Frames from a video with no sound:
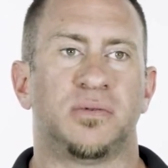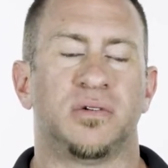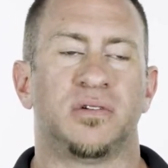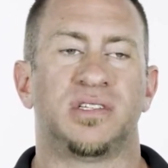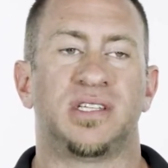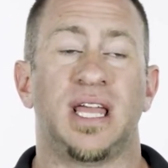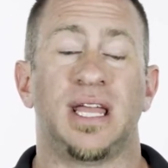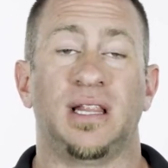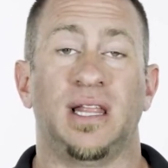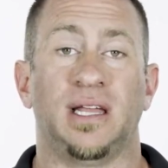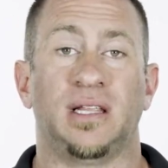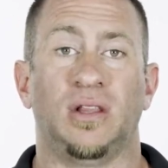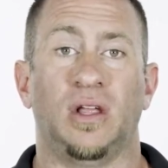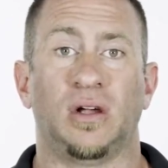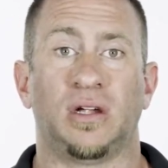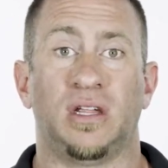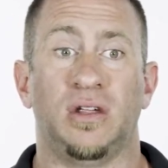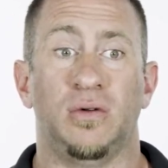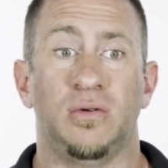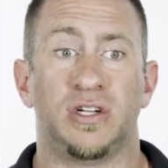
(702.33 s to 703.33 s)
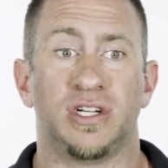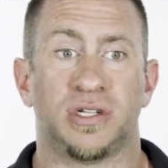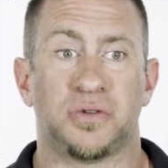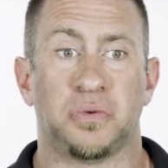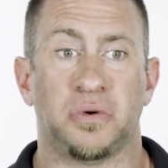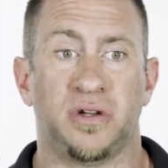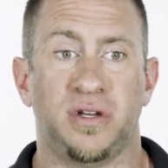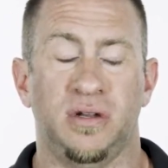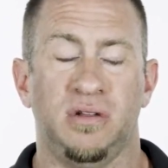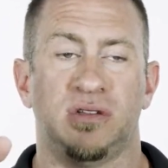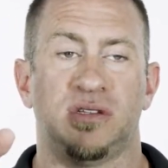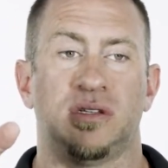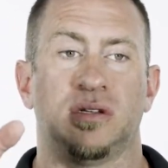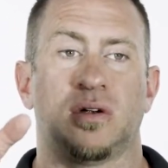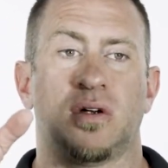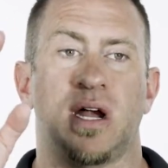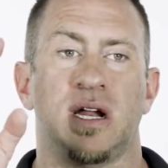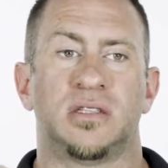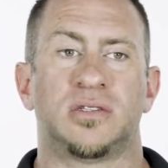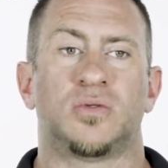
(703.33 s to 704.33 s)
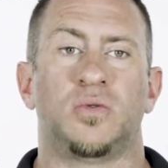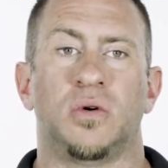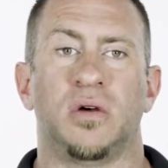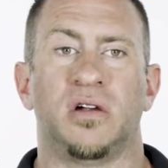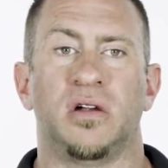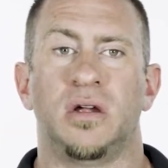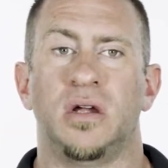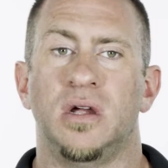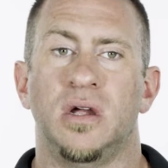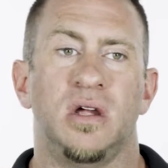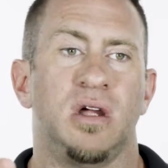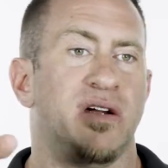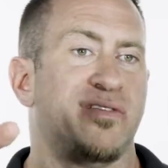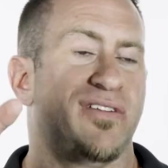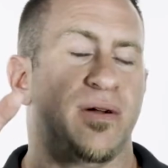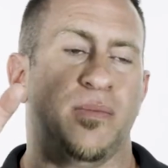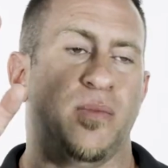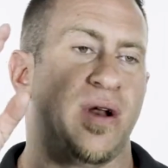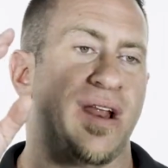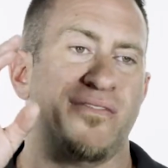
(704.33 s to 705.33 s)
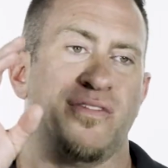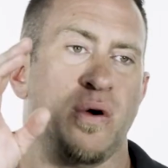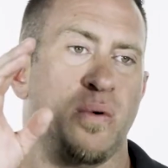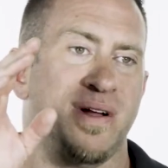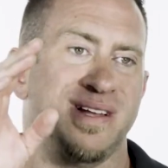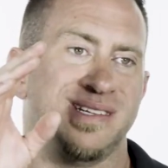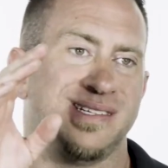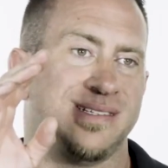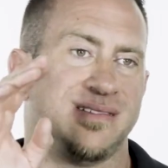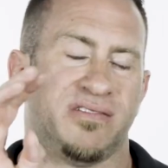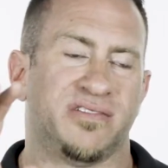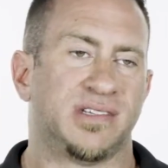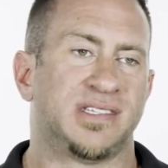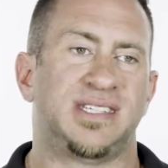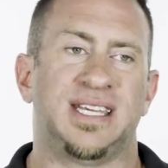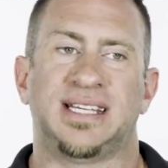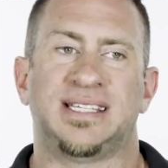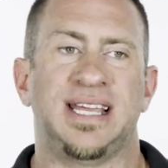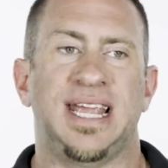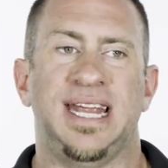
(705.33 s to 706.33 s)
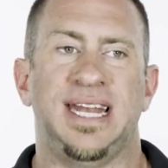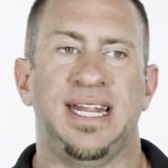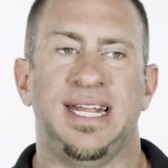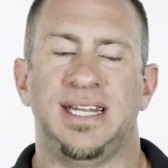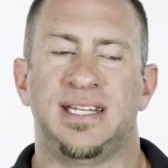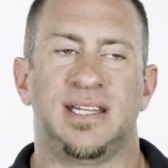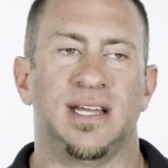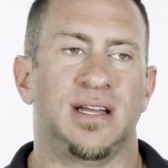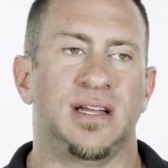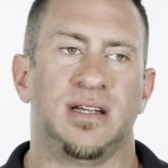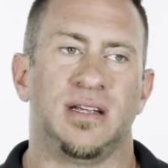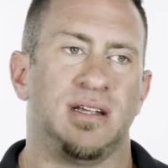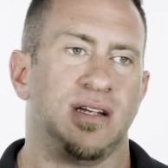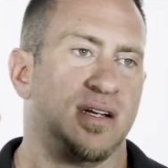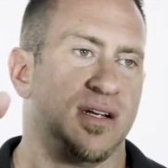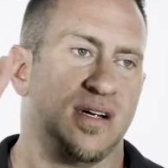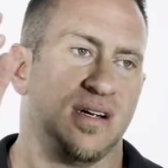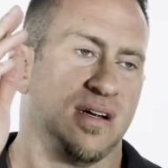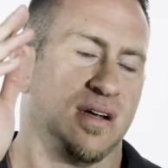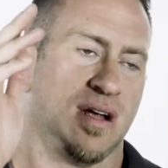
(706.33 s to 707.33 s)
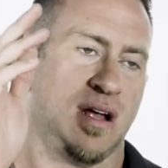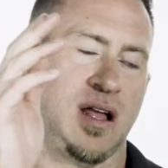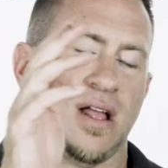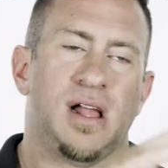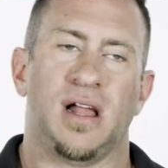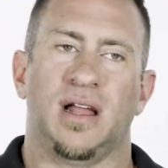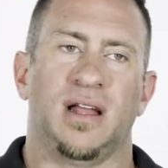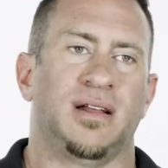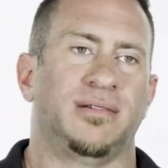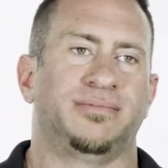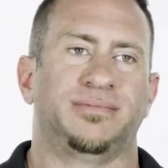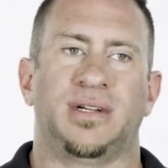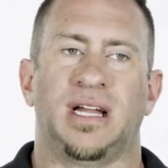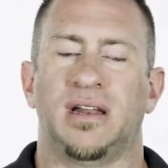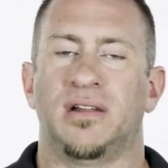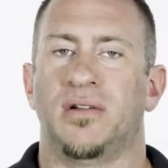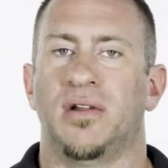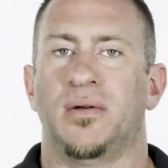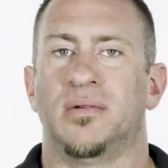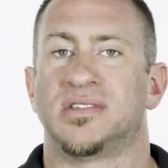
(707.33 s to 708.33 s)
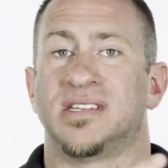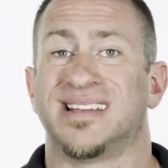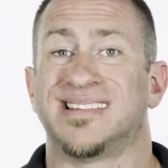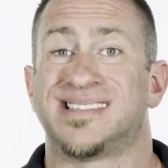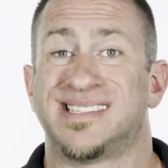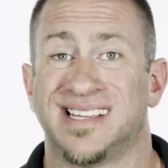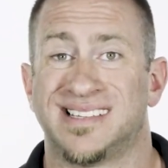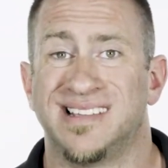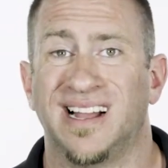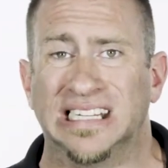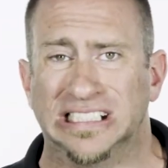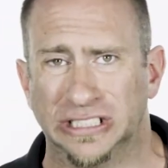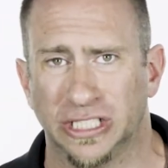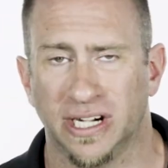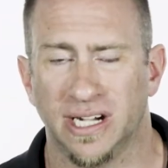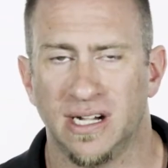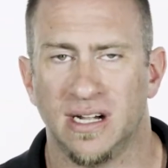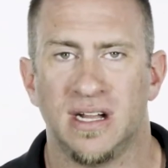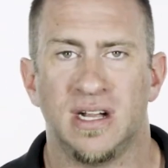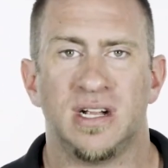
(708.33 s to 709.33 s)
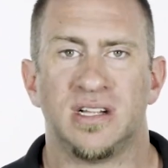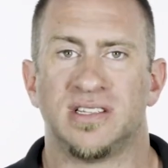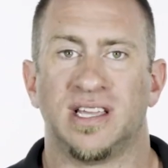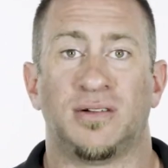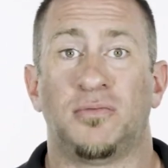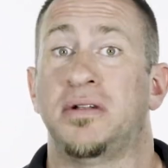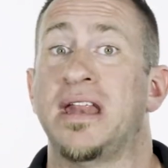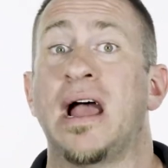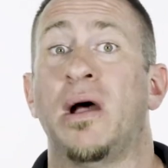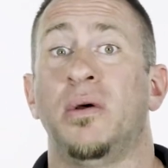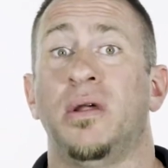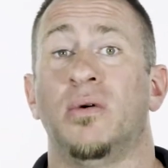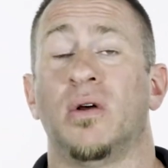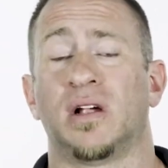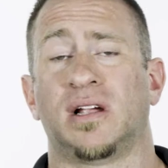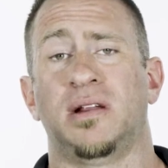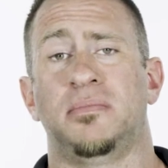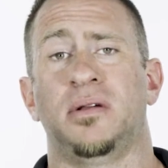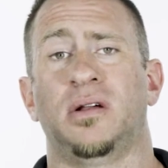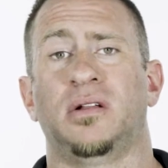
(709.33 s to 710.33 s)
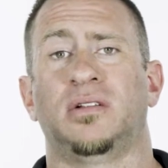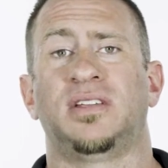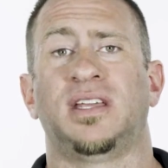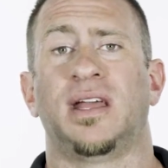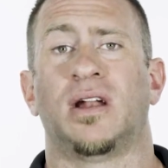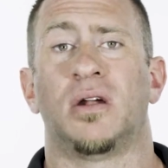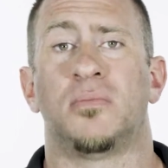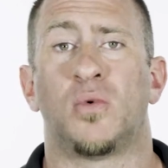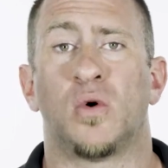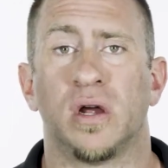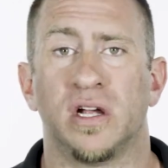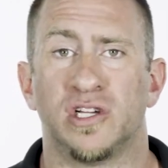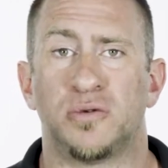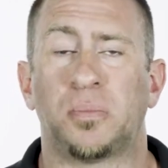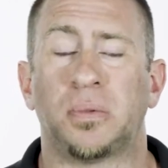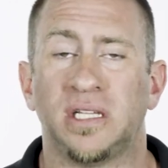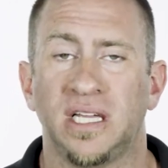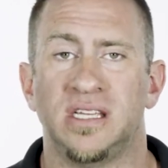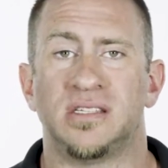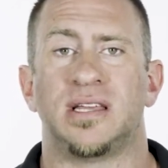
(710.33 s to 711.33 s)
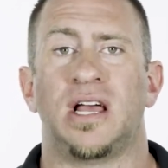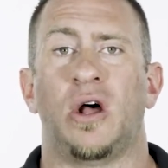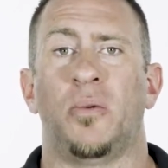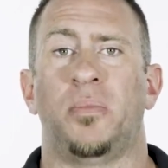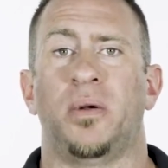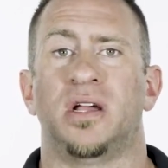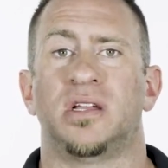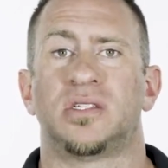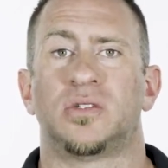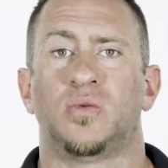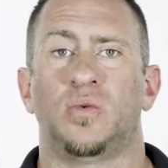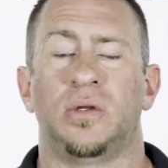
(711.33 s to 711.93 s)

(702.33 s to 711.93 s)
We were saying, like, look, you just reduced the credit score from whatever it was, 680 to I don't know, it was like 600. It's like, now we weren't going to be able to get our mortgage. Please help us.